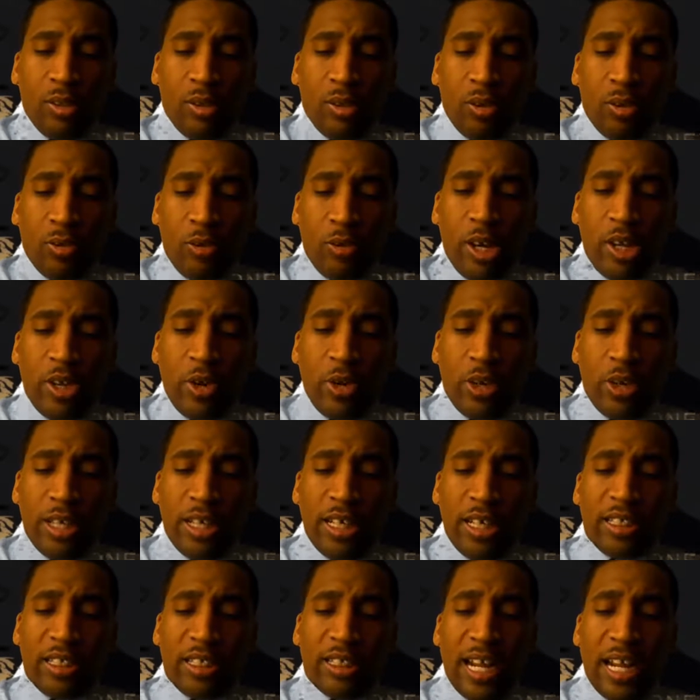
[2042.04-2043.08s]
where you can
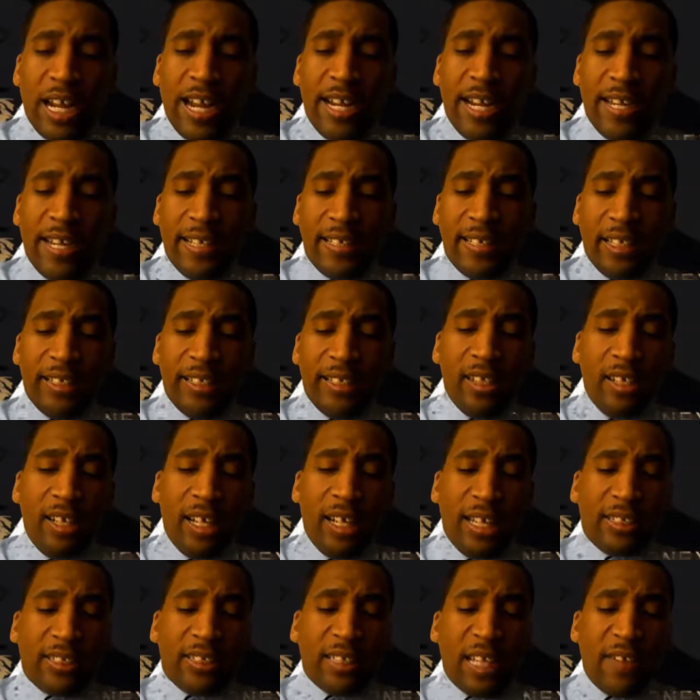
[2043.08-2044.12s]
exchange as little
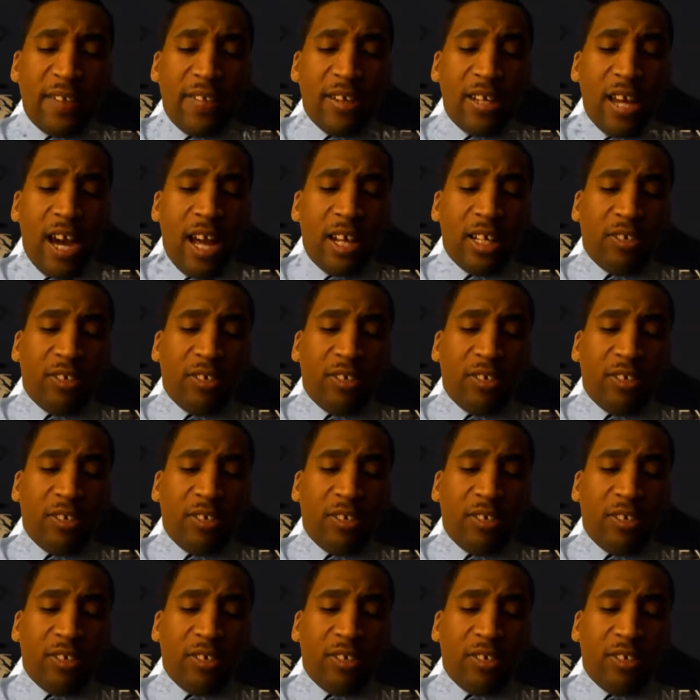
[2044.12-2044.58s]
as $7